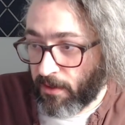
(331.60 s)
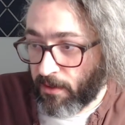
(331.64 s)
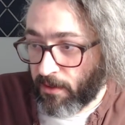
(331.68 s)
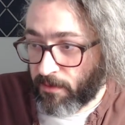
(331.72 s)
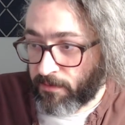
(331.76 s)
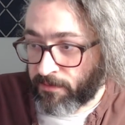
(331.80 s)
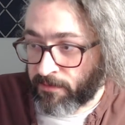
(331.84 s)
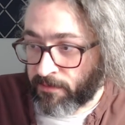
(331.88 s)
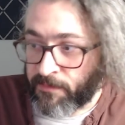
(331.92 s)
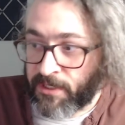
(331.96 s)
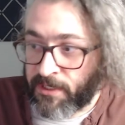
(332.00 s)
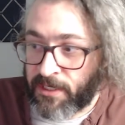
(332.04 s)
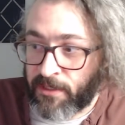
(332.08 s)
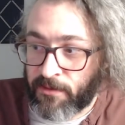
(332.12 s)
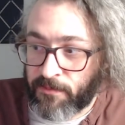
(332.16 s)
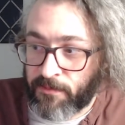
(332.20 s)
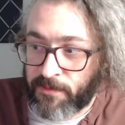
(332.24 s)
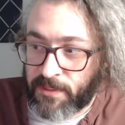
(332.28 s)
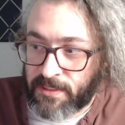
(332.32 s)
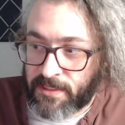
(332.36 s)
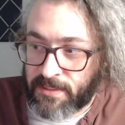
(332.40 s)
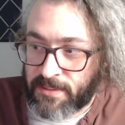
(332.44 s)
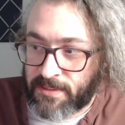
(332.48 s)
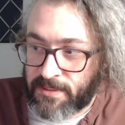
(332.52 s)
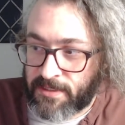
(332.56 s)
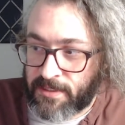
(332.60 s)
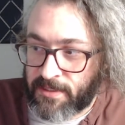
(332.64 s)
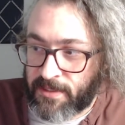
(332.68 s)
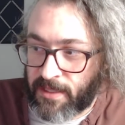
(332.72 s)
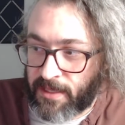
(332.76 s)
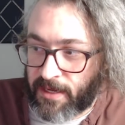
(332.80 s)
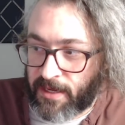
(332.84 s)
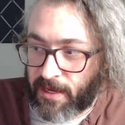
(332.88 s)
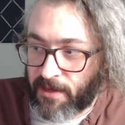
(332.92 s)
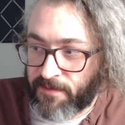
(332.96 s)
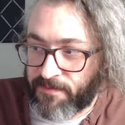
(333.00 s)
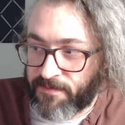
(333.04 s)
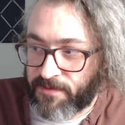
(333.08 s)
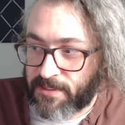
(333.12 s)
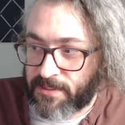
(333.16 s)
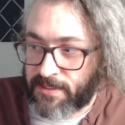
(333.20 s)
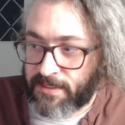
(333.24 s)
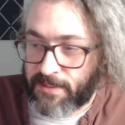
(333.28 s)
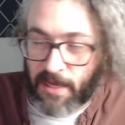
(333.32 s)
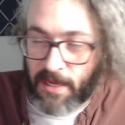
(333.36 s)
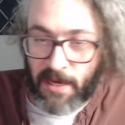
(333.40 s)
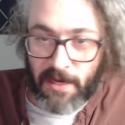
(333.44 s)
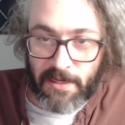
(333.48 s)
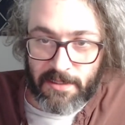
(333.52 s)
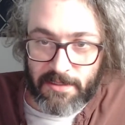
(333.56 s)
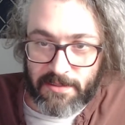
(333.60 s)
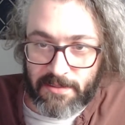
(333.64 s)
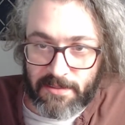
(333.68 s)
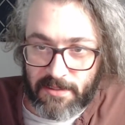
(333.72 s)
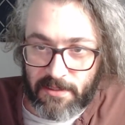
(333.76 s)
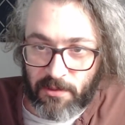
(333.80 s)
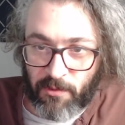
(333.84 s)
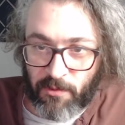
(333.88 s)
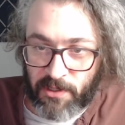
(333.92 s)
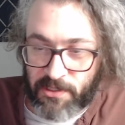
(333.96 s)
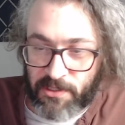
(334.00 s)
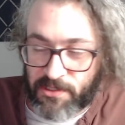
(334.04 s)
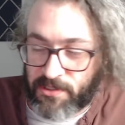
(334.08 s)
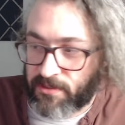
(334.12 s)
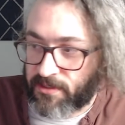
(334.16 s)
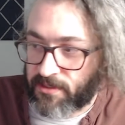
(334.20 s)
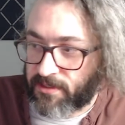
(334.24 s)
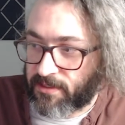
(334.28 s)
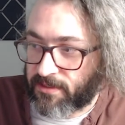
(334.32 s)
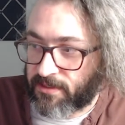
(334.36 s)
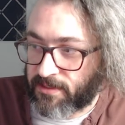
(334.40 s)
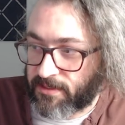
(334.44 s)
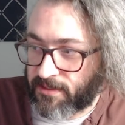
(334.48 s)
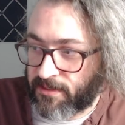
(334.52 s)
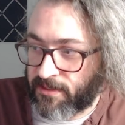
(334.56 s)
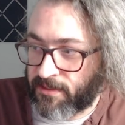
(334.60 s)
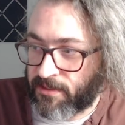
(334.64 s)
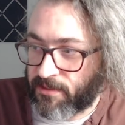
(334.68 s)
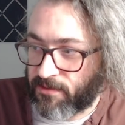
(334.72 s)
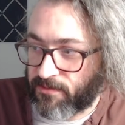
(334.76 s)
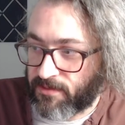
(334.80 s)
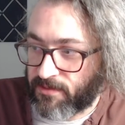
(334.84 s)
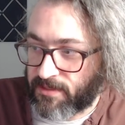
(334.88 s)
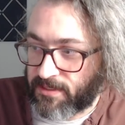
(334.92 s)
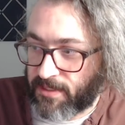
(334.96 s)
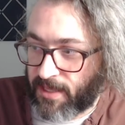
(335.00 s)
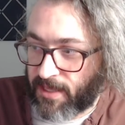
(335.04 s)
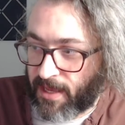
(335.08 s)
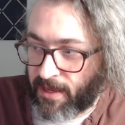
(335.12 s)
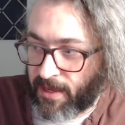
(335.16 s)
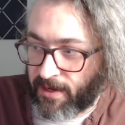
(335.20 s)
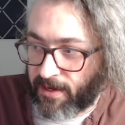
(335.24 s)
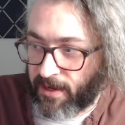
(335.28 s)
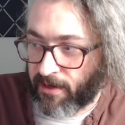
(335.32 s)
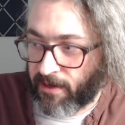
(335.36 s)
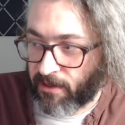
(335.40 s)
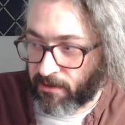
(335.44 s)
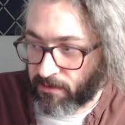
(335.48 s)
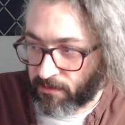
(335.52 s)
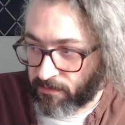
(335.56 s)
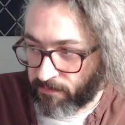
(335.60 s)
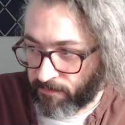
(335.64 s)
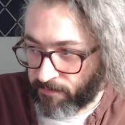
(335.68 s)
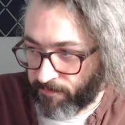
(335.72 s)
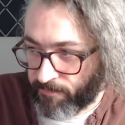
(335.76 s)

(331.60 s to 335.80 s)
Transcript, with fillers: From here, we can see that f is not sequentially continuous at L.